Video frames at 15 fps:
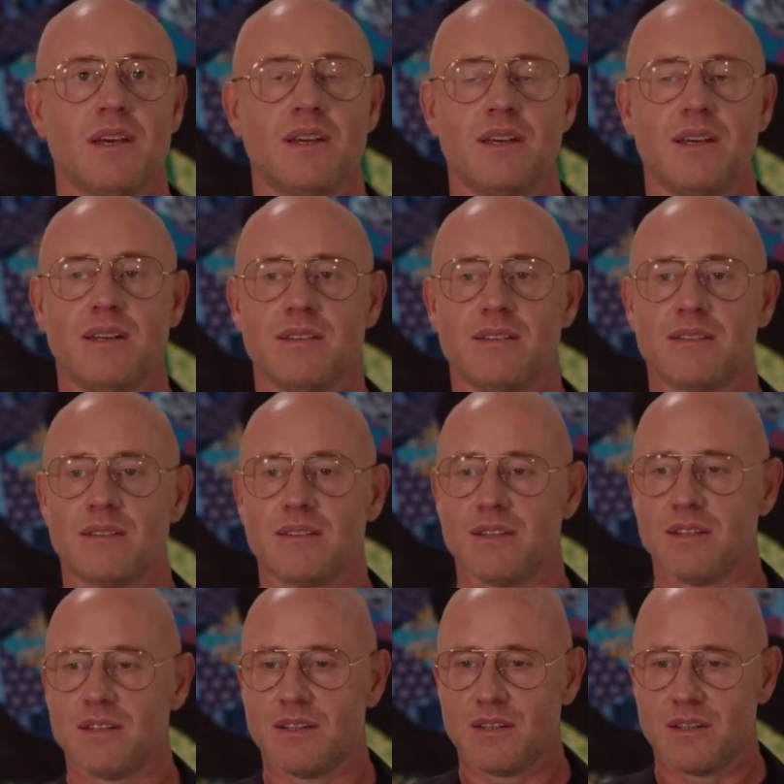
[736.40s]
is
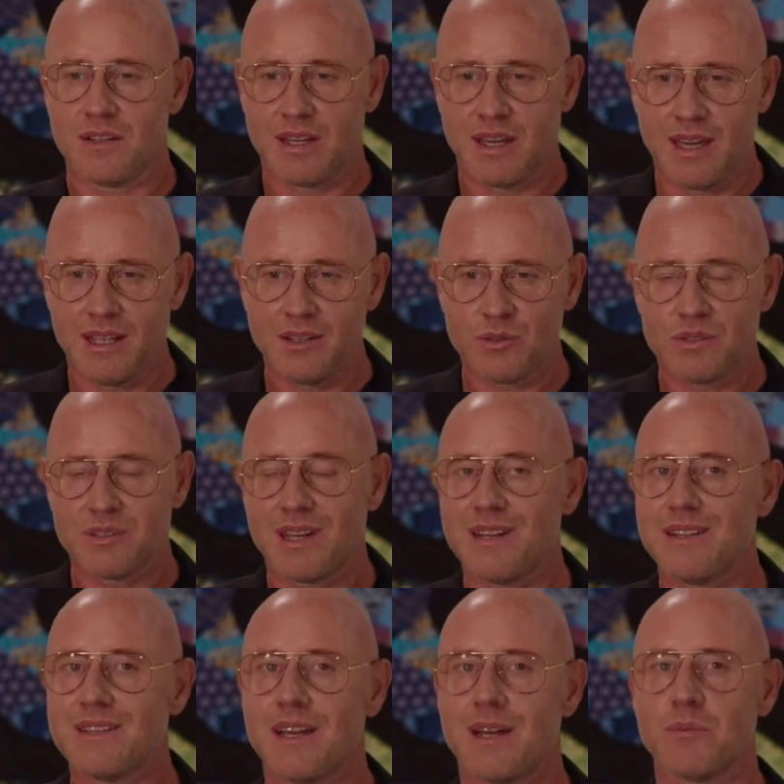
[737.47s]
8 or
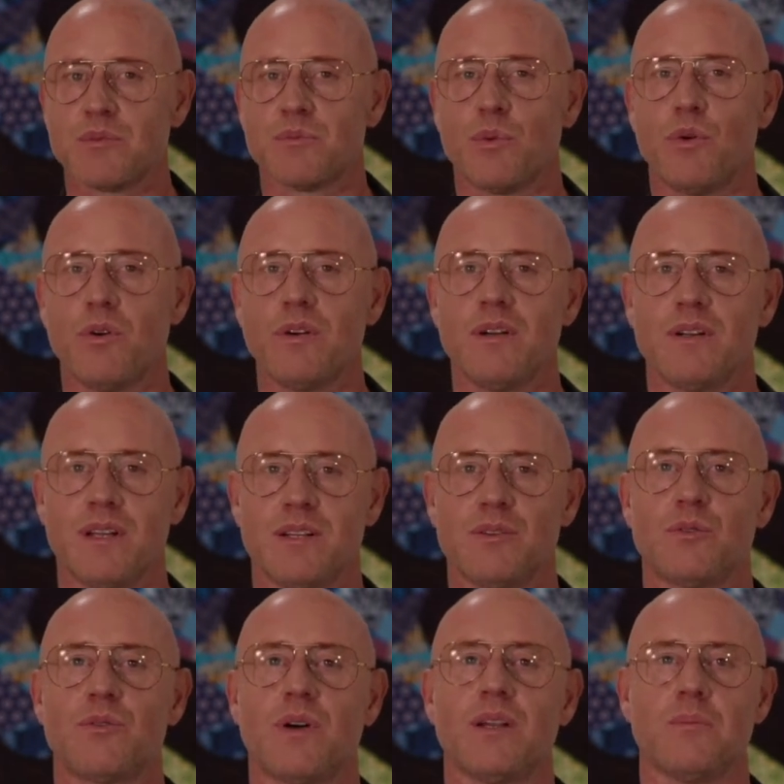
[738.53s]
10 times more than
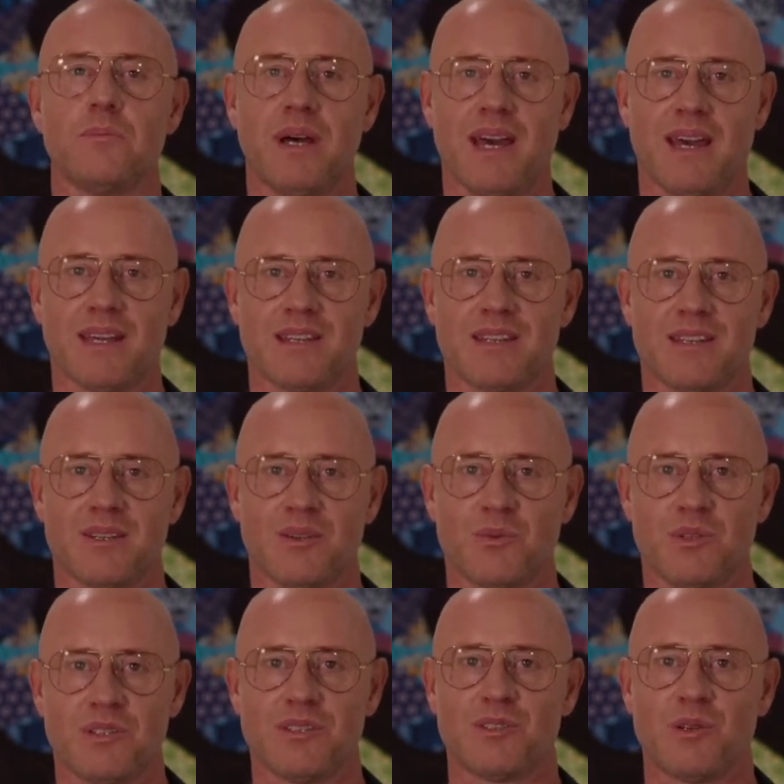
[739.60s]
to run a bank,
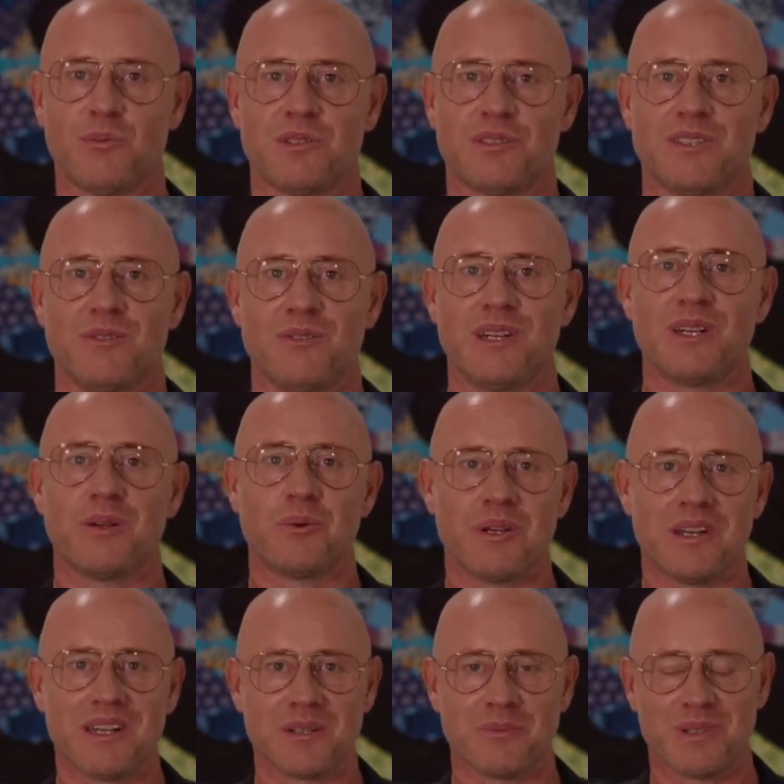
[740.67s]
which is obviously very
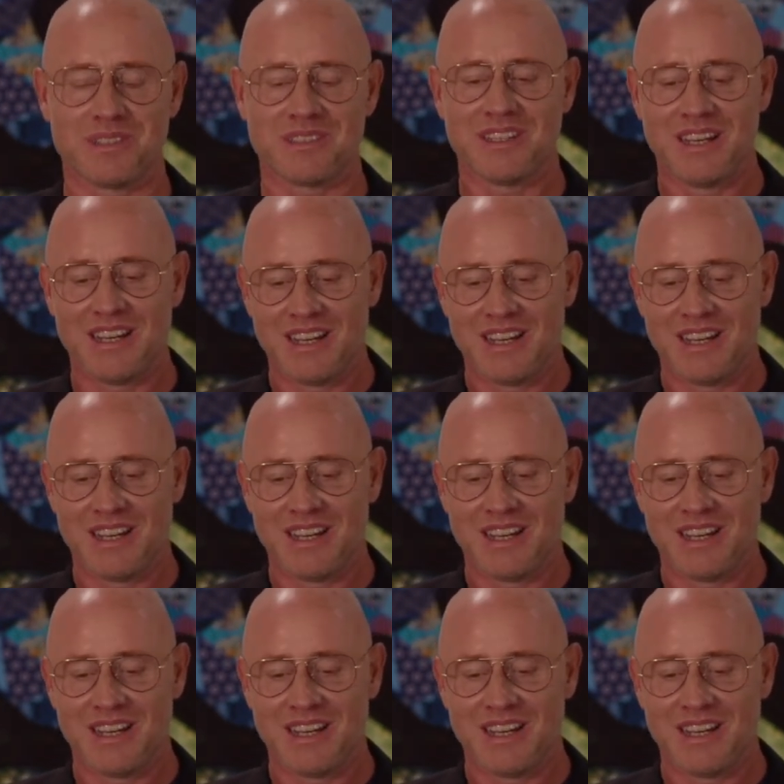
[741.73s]
weird. But